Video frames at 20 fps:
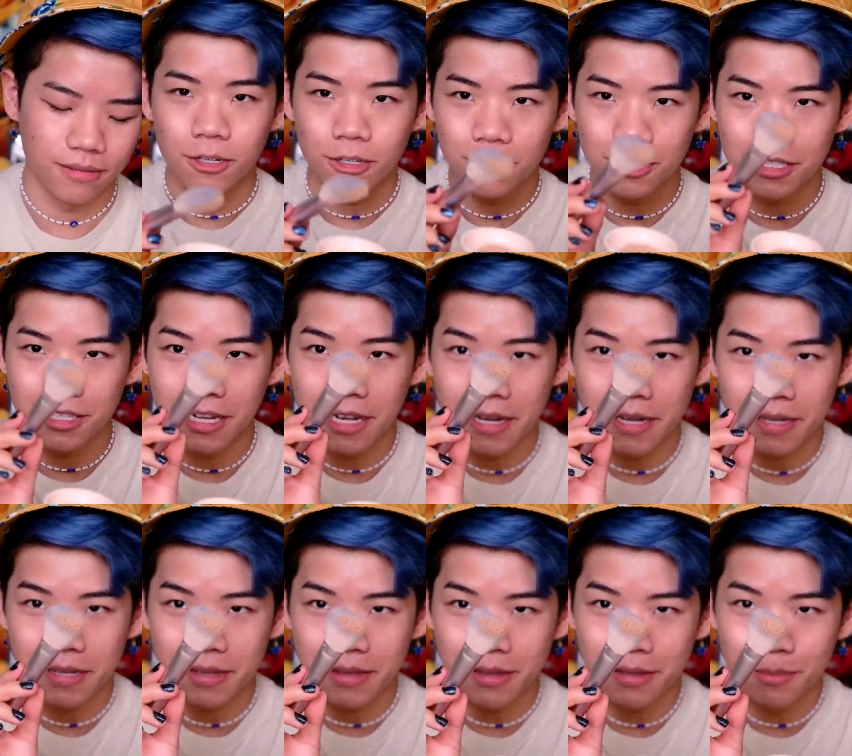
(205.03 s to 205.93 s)
So I just
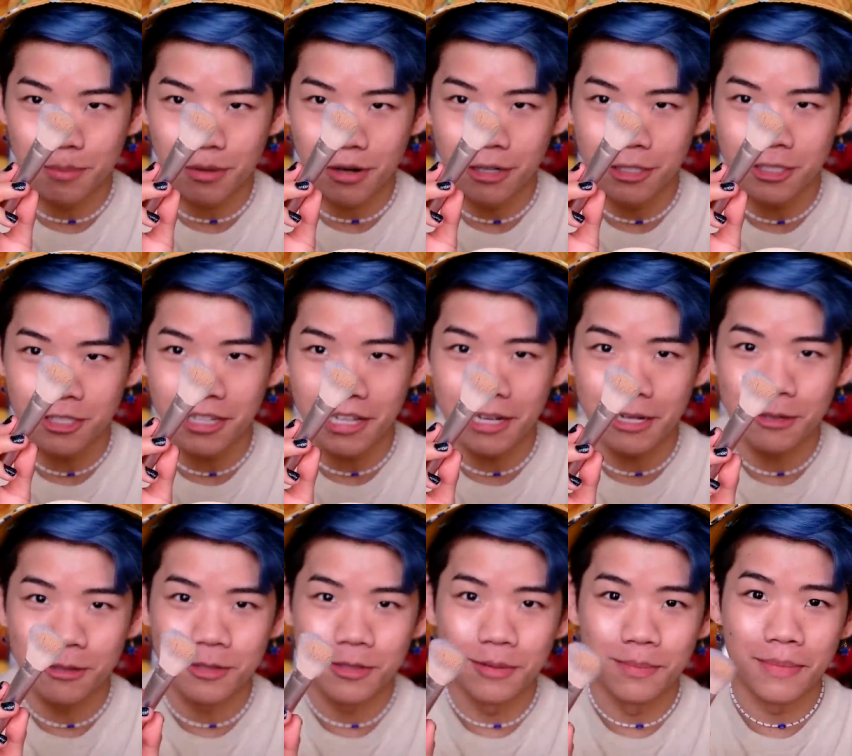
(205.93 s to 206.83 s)
take the brush that I also